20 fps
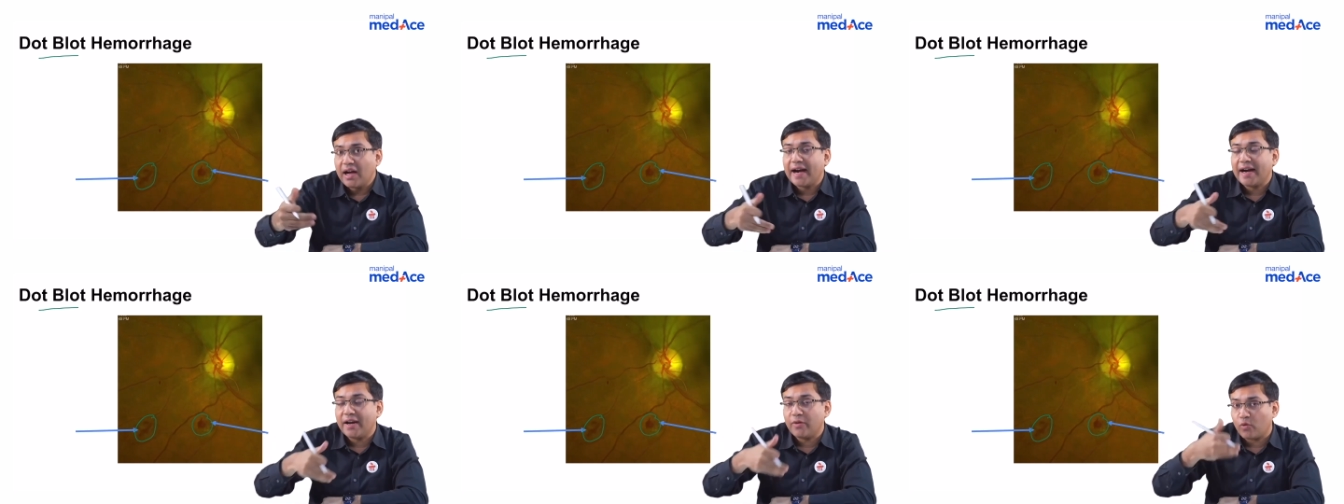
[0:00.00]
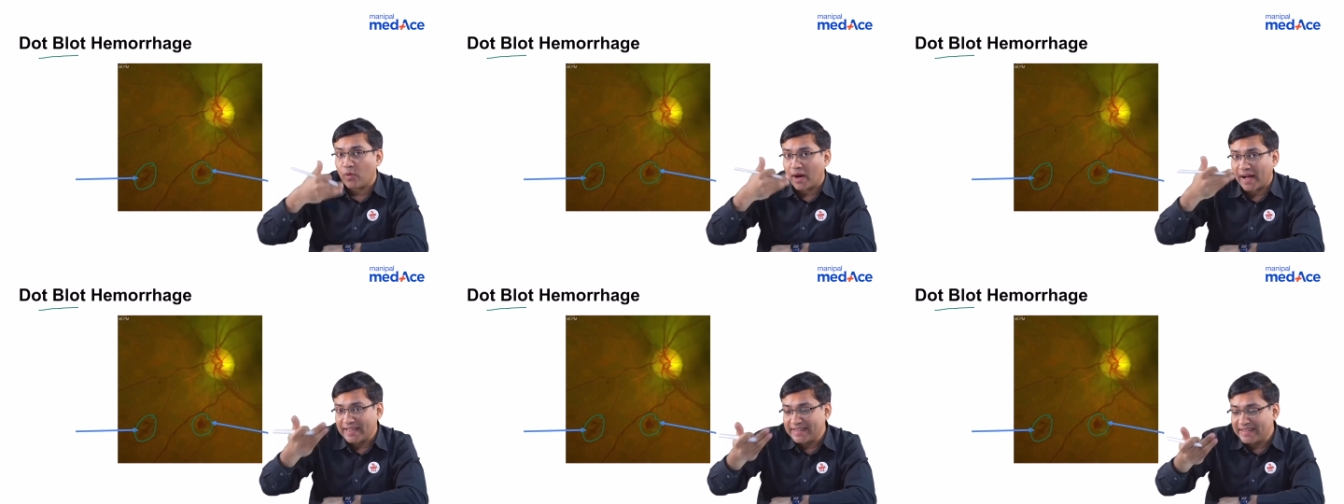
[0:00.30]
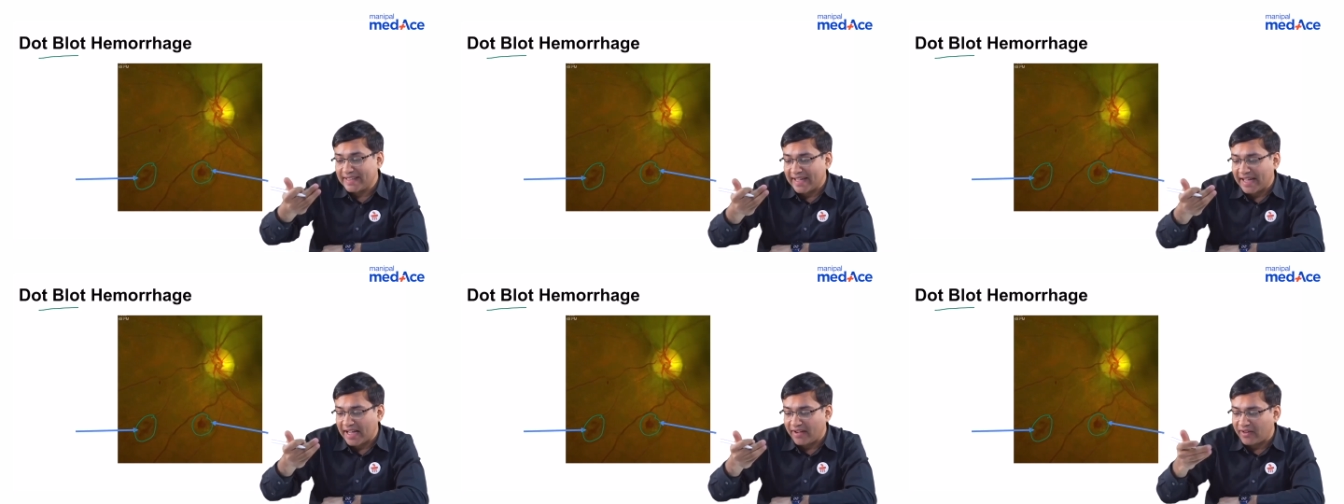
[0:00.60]
And why
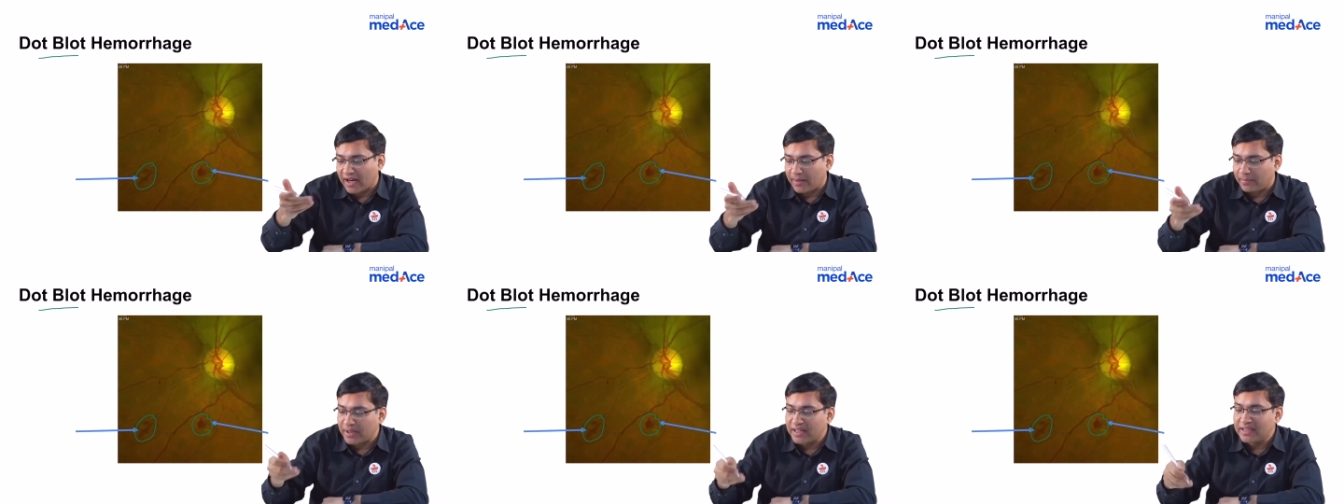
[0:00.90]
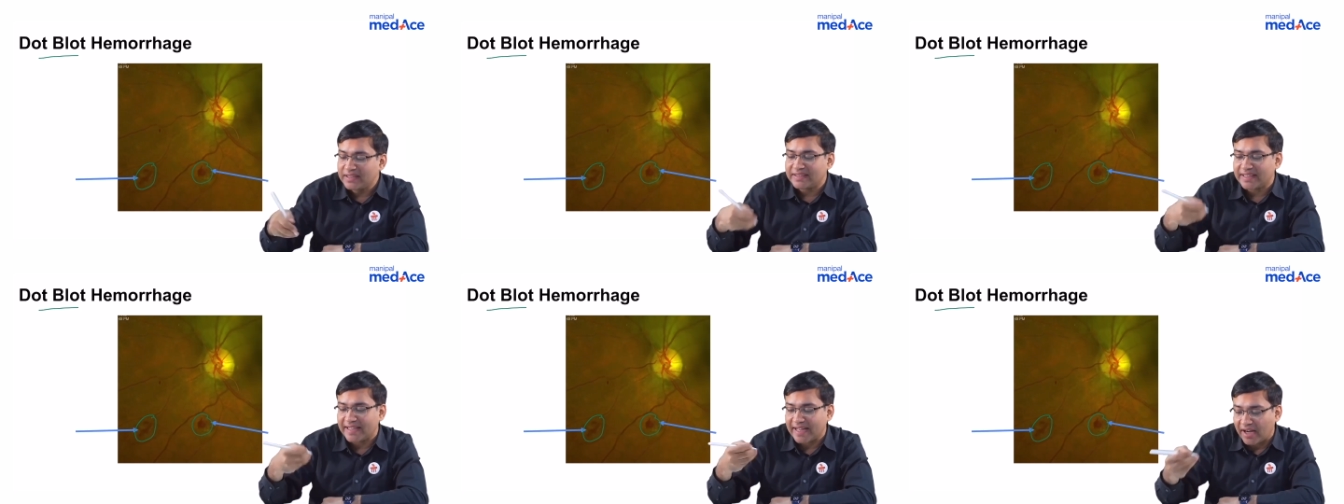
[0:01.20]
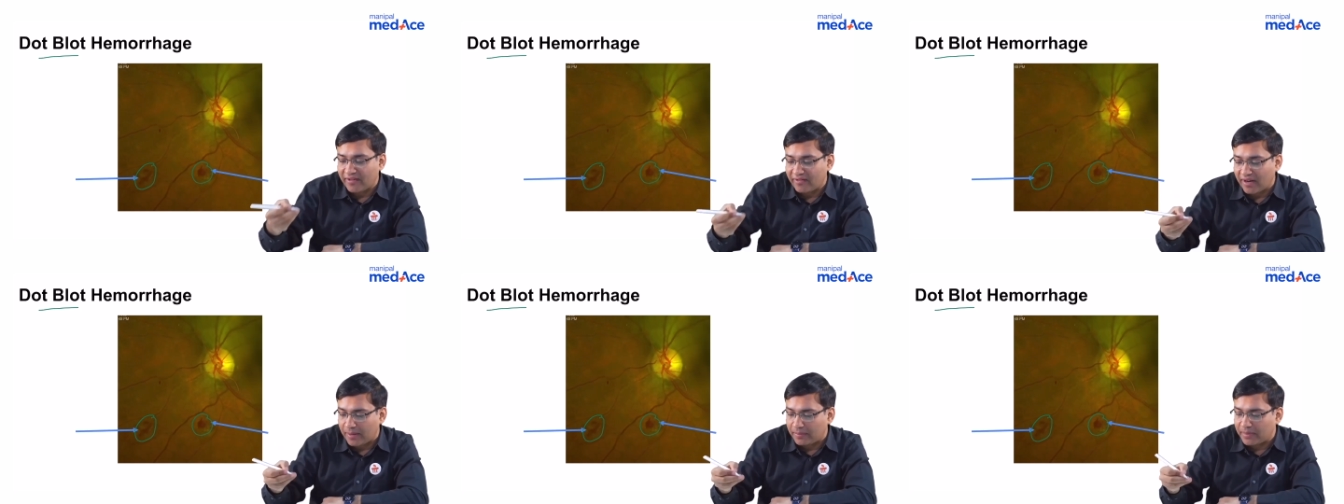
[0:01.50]
they have happened? They
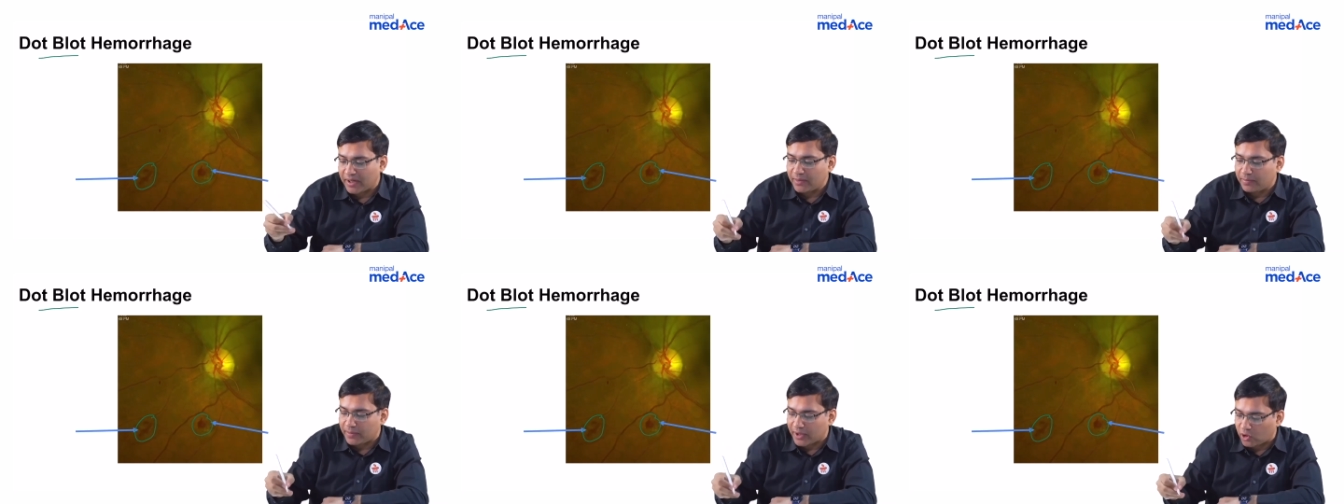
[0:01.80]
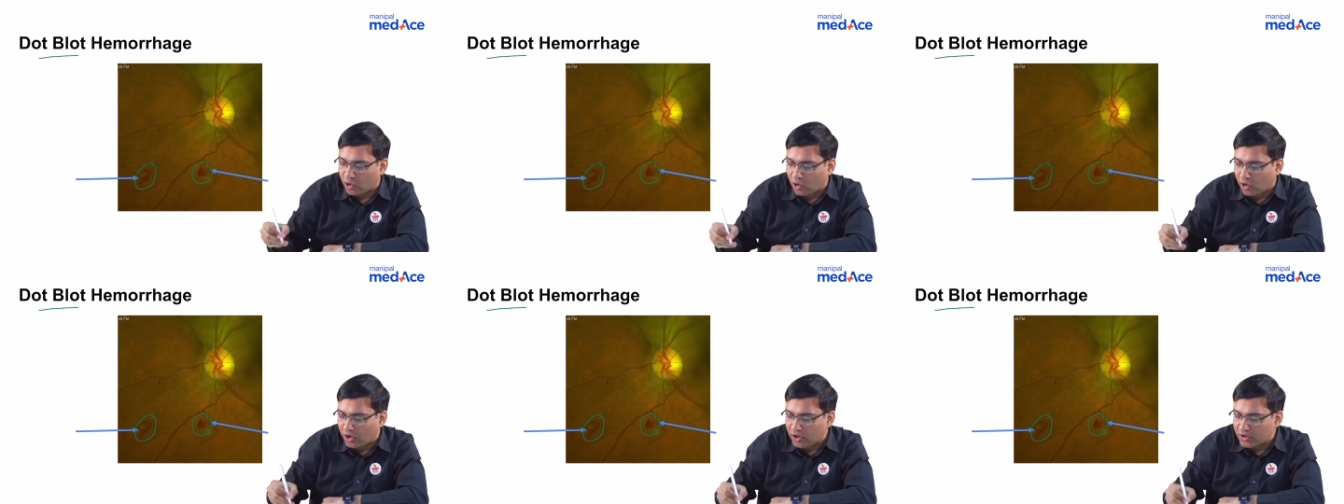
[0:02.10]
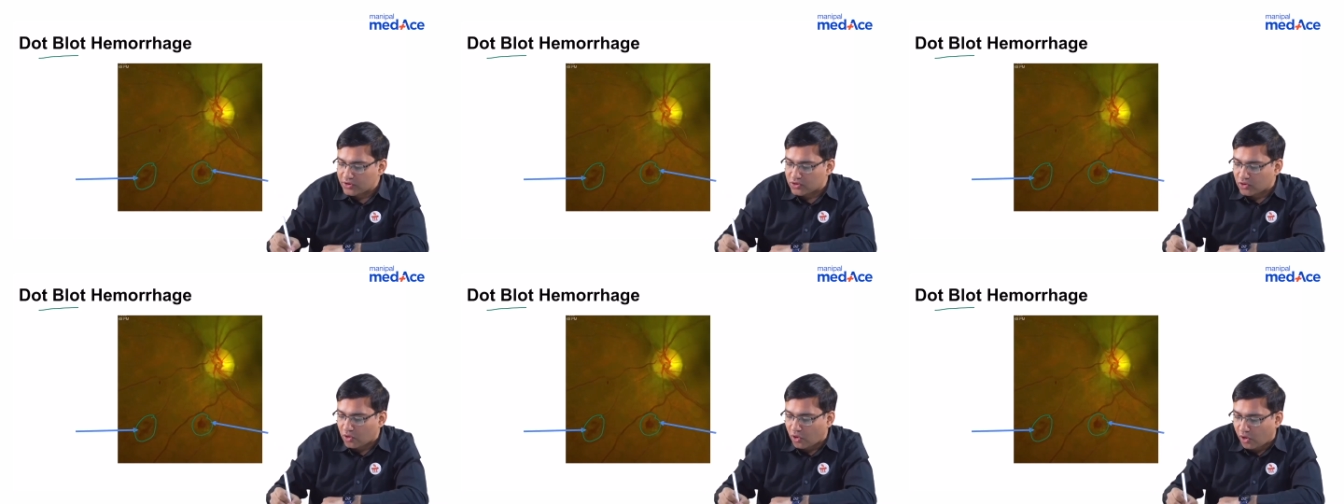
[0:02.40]
have happened
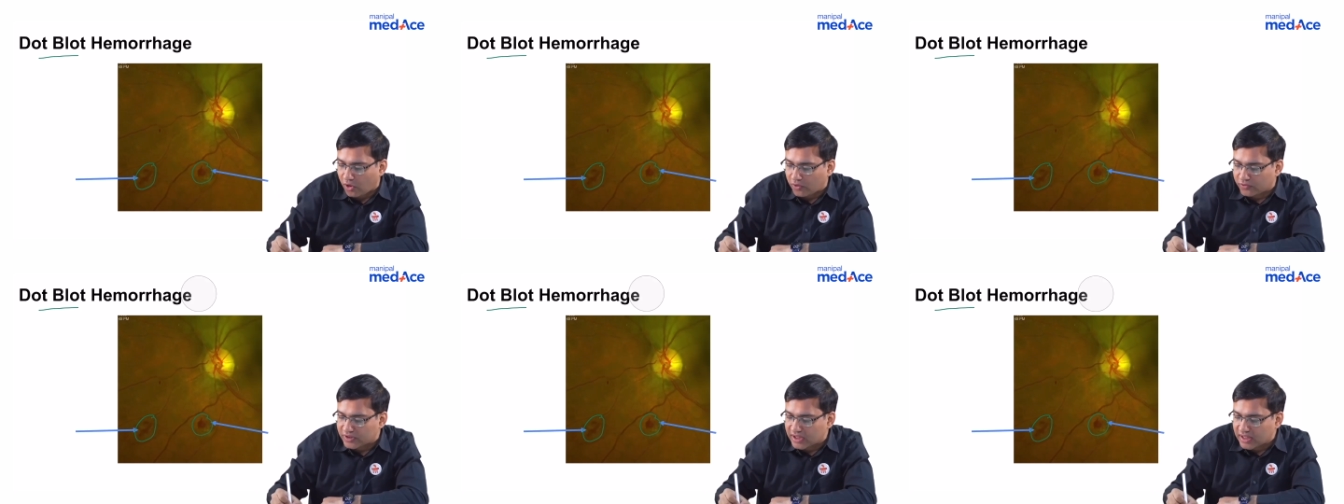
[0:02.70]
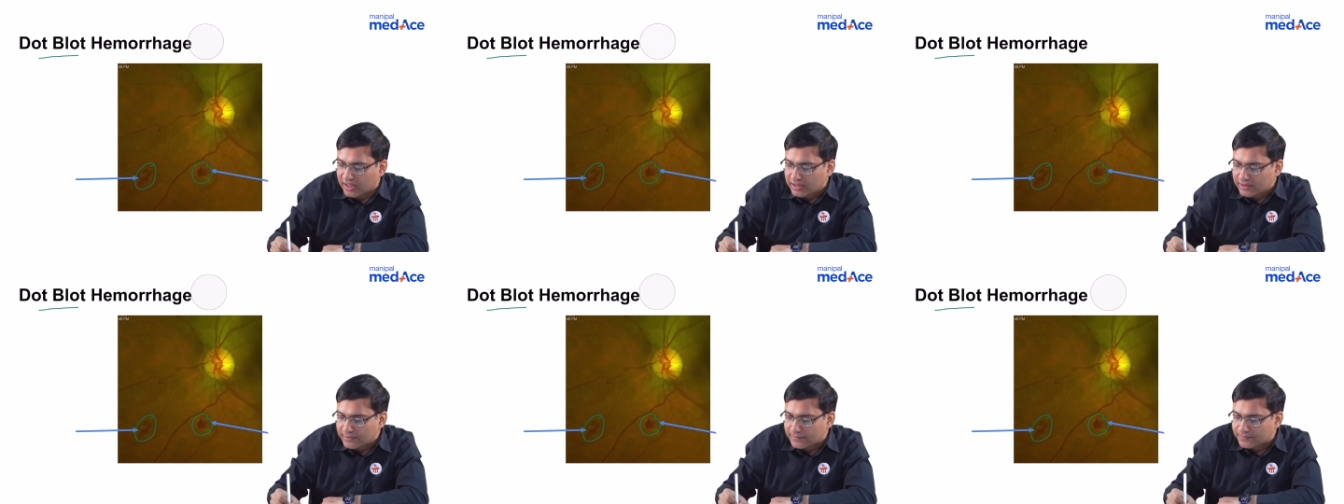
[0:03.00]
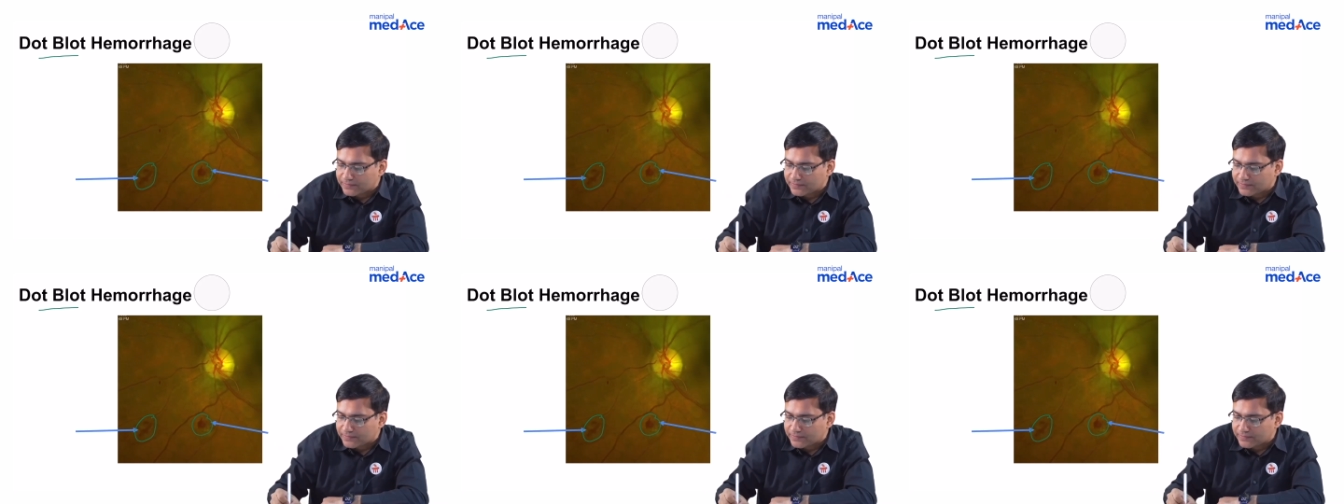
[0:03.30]
because of the